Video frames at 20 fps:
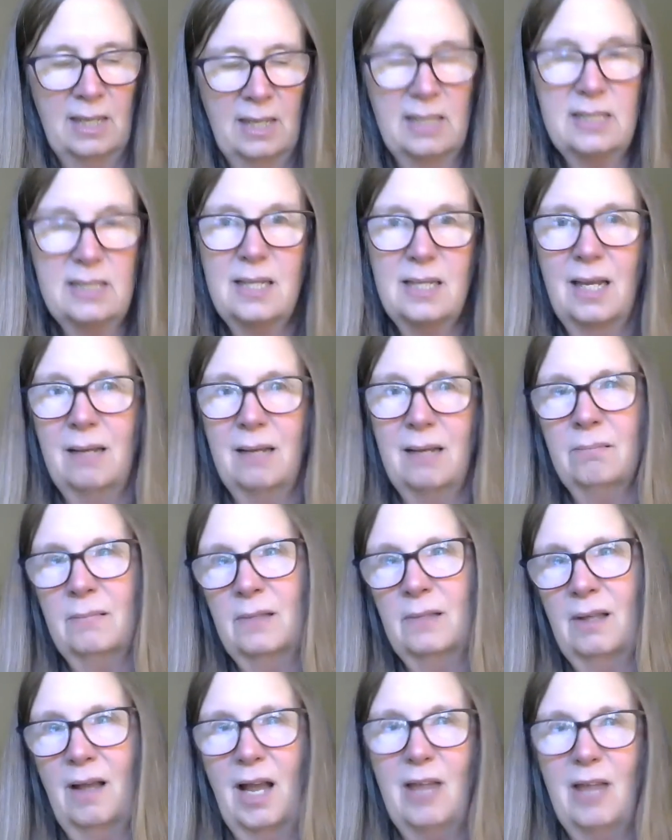and say,
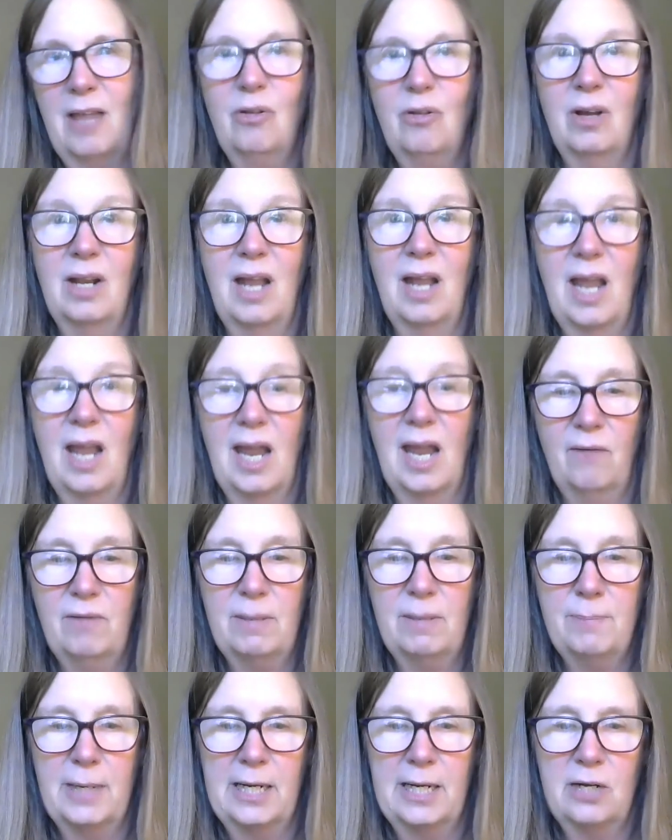I thought
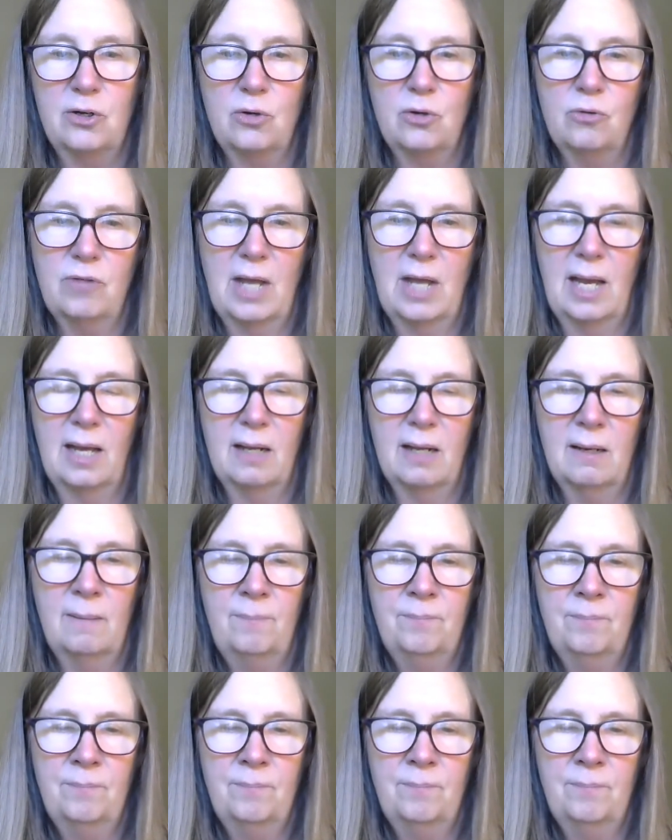everybody knew that.